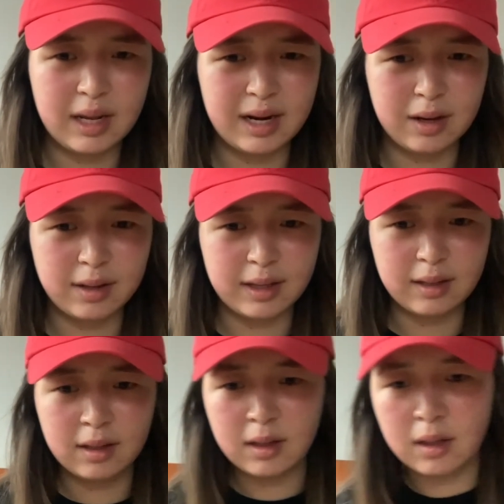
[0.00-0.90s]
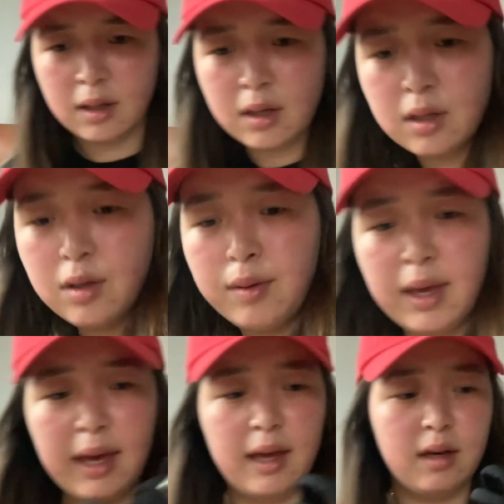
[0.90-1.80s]
And I got like, you
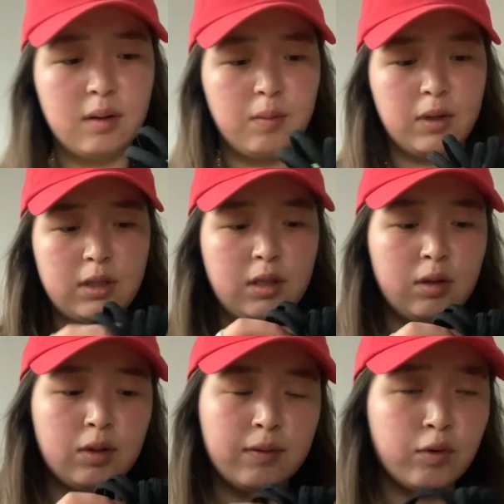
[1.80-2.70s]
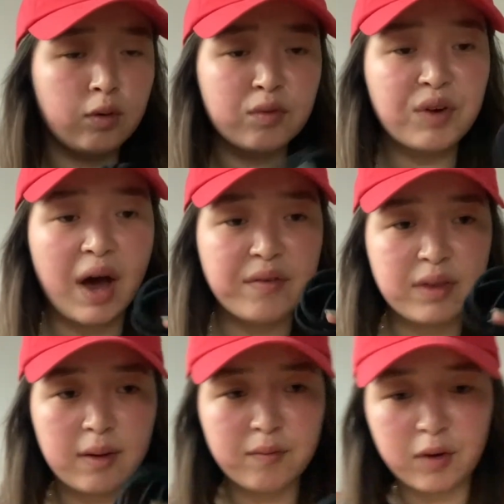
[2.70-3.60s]
get 1, 2, 3, 4, 5 of
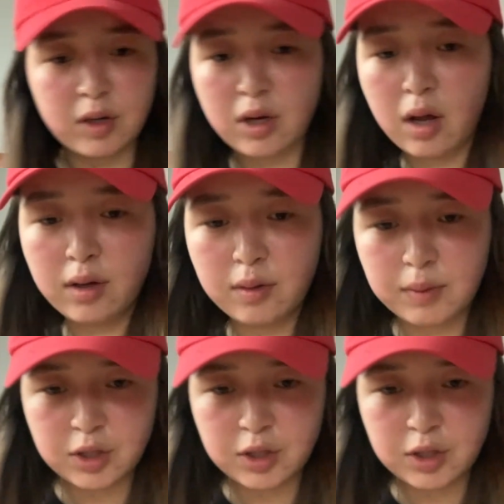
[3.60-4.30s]
them for a dollar, which